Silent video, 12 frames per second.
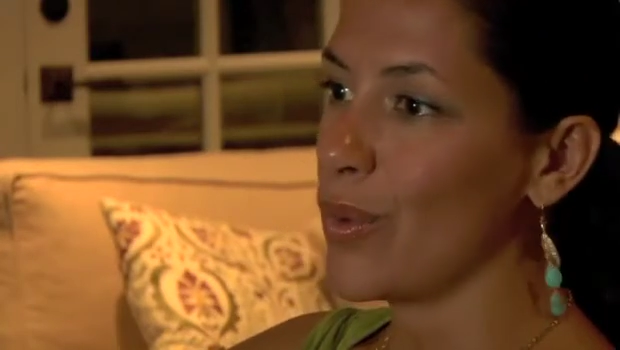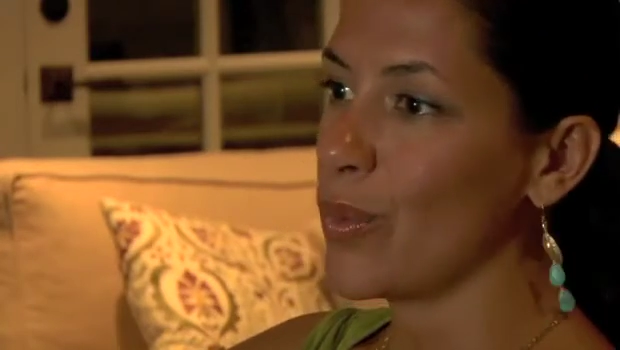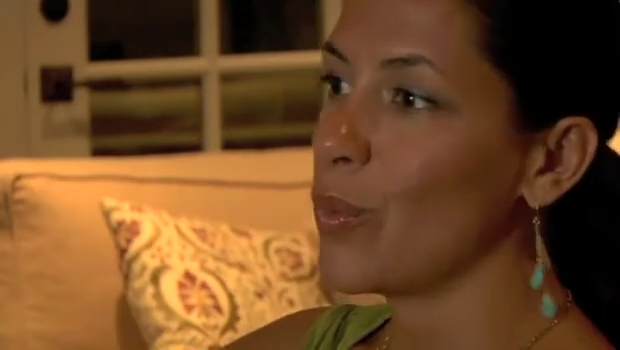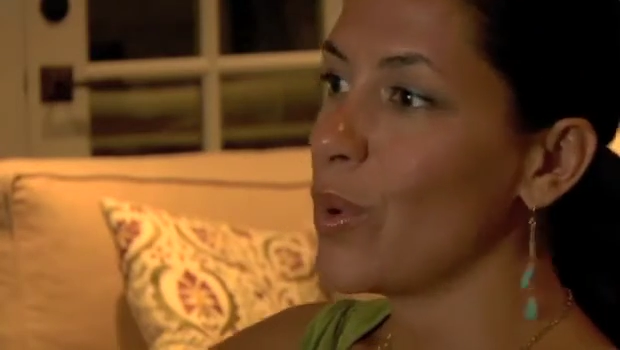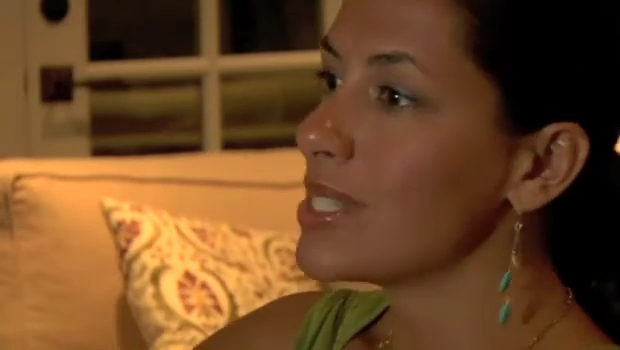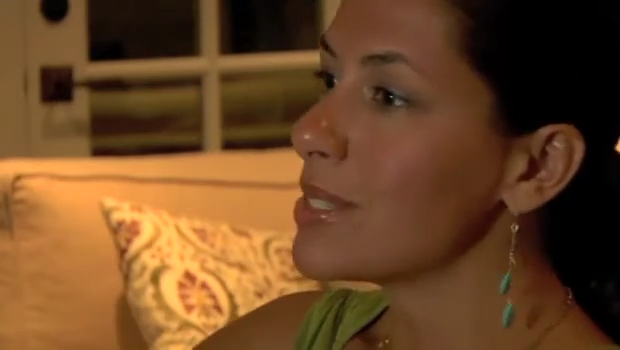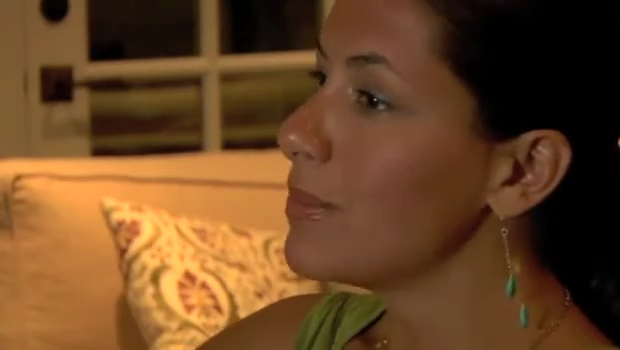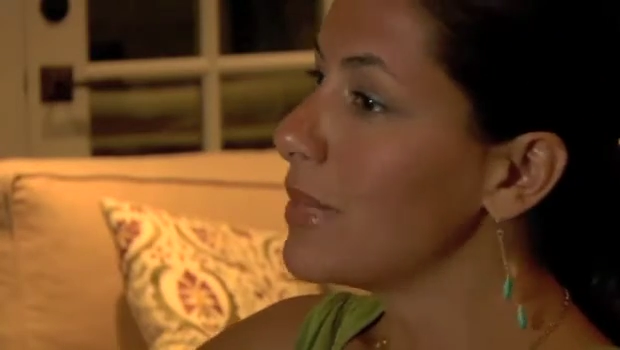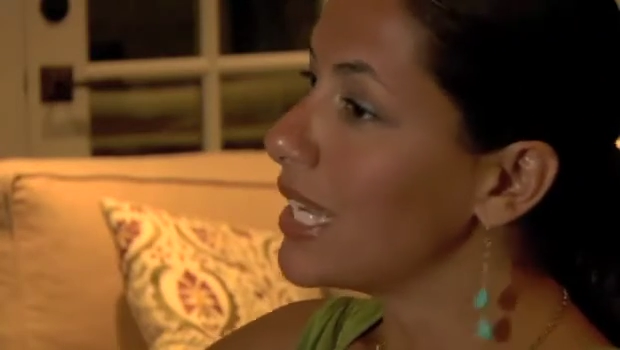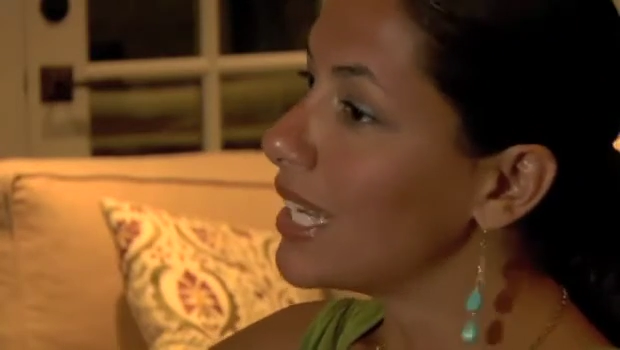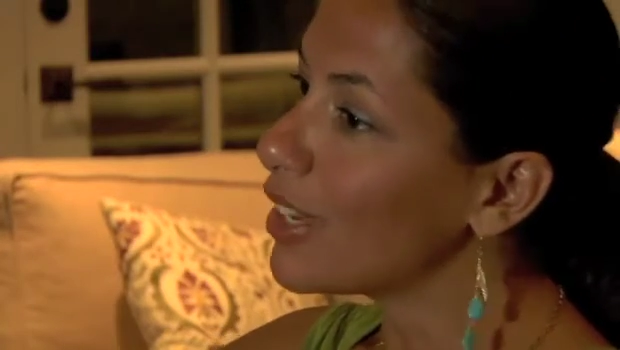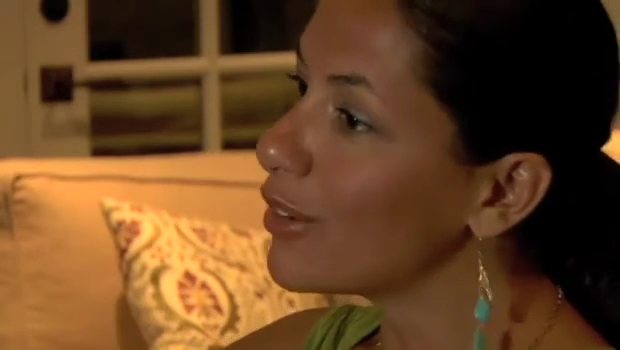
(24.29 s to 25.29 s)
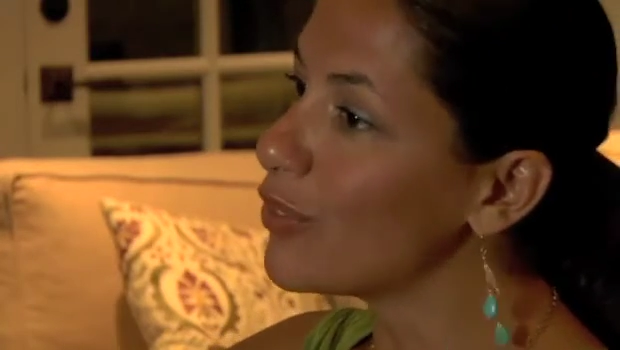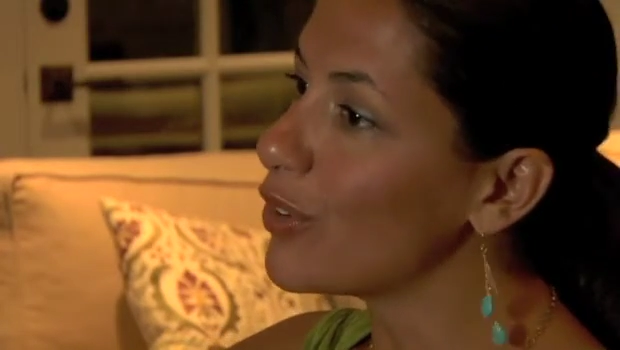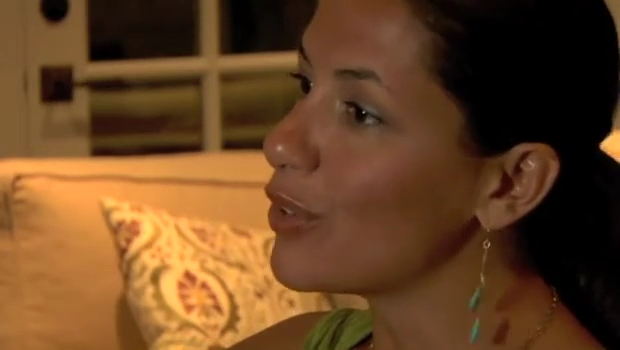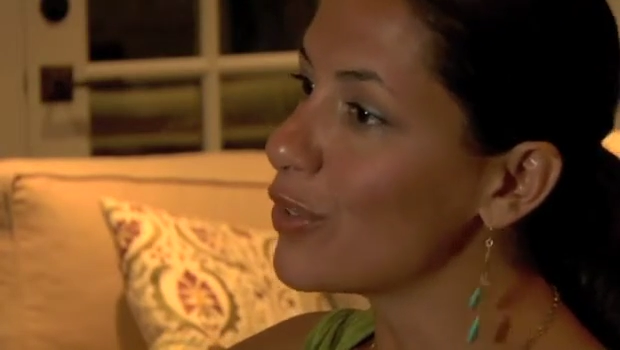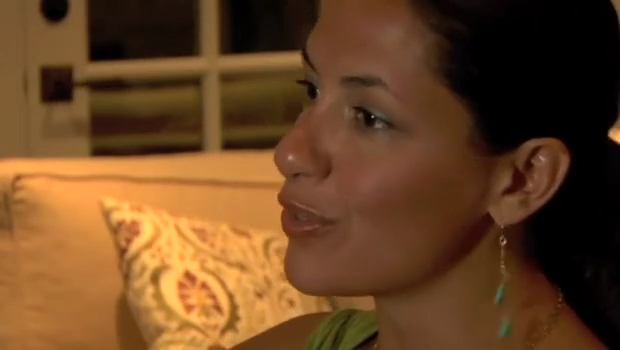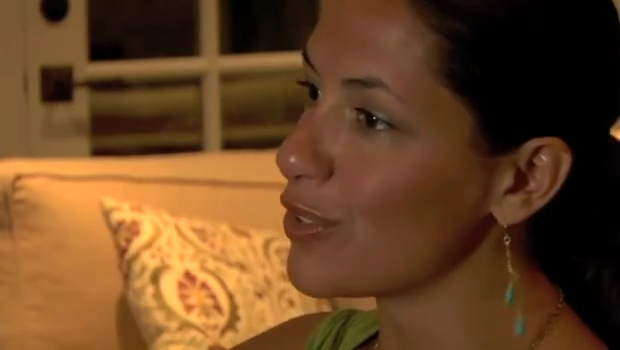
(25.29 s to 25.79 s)
what's
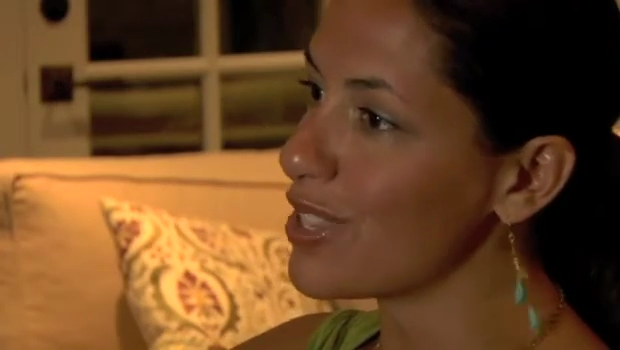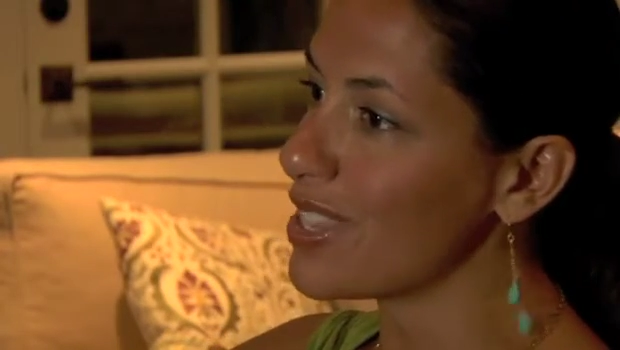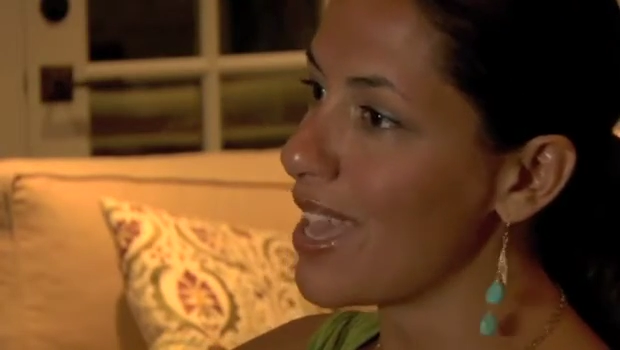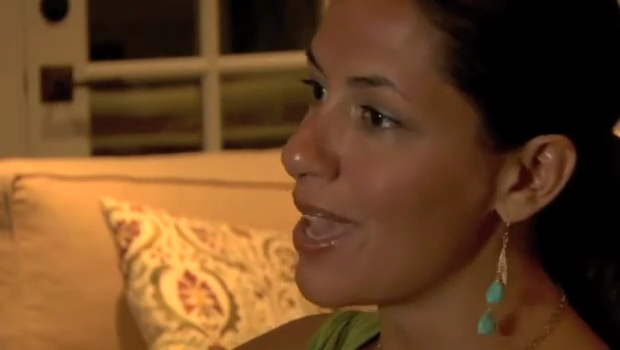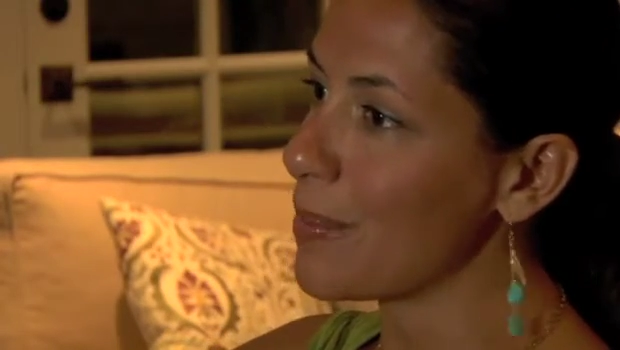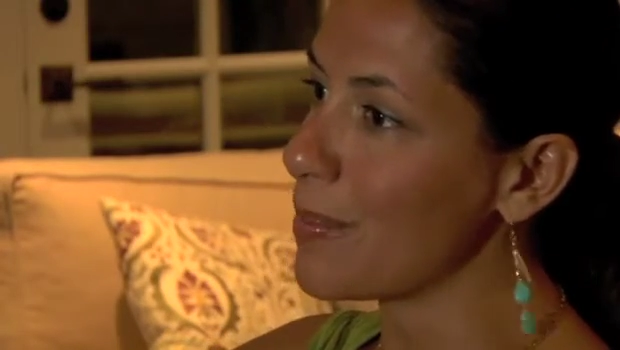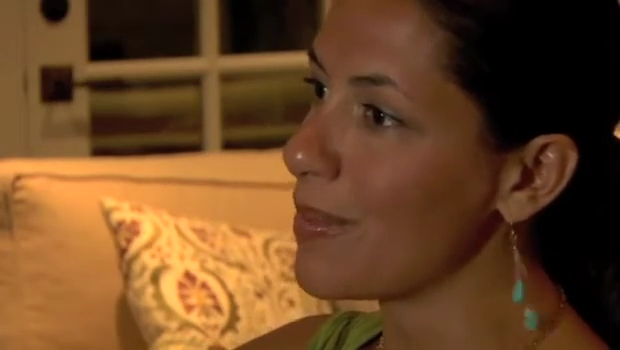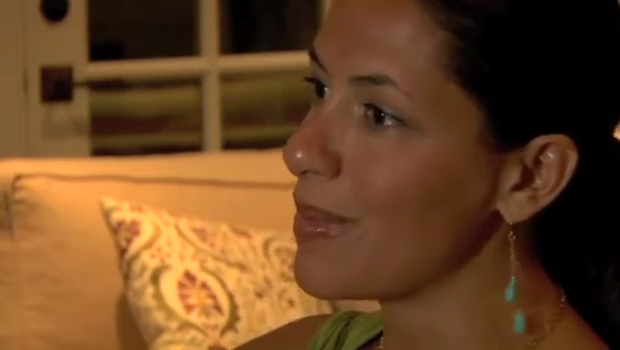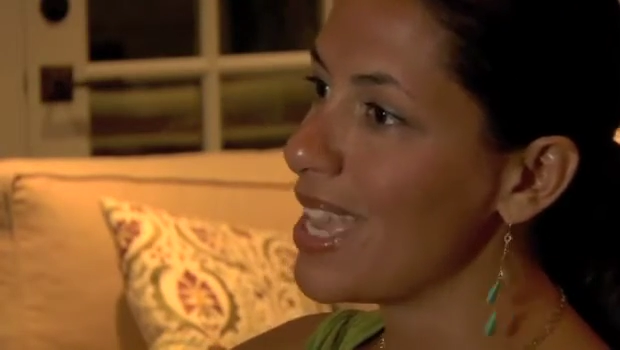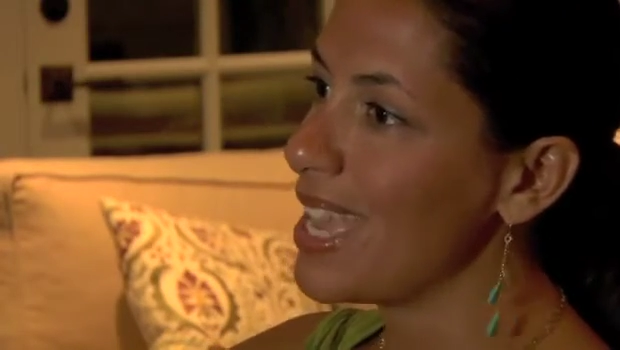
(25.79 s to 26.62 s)
meaningful for them.